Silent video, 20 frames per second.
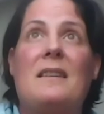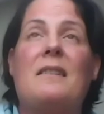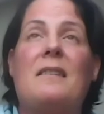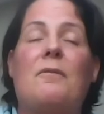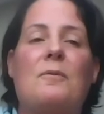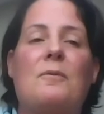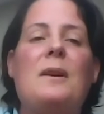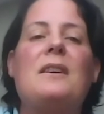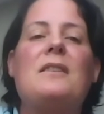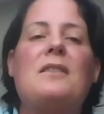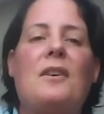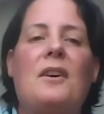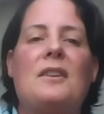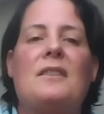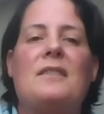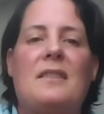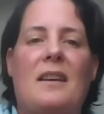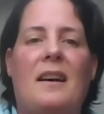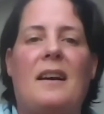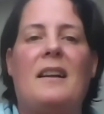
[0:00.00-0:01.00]
If we're not
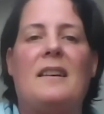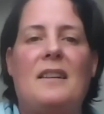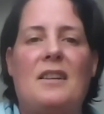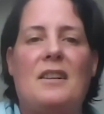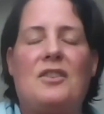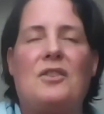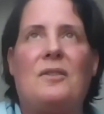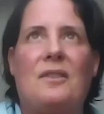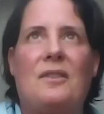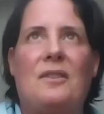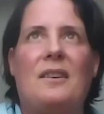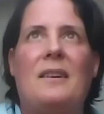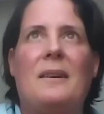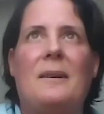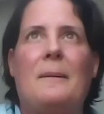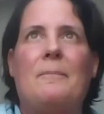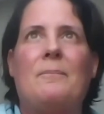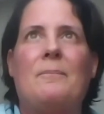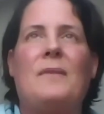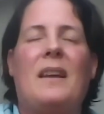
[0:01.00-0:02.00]
entirely sure
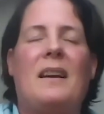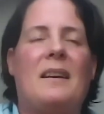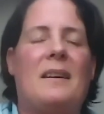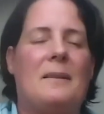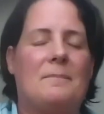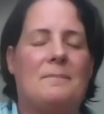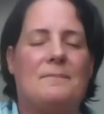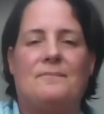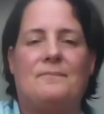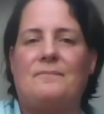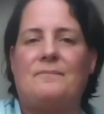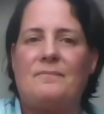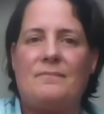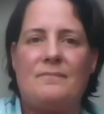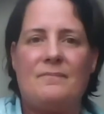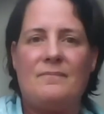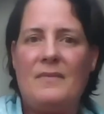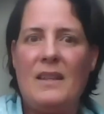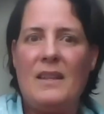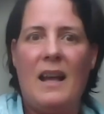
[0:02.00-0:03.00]

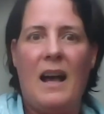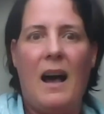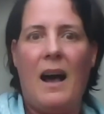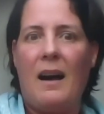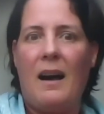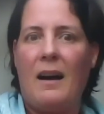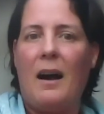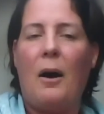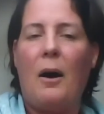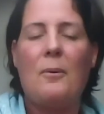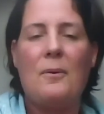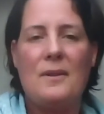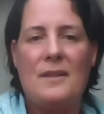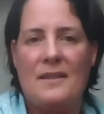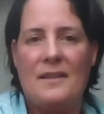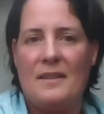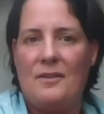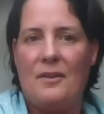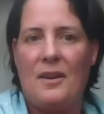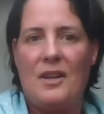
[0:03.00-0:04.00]
how
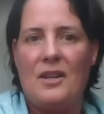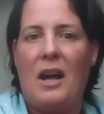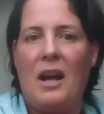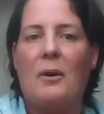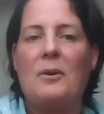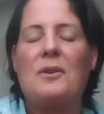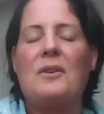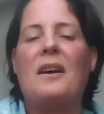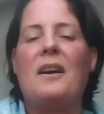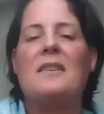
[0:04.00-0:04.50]
to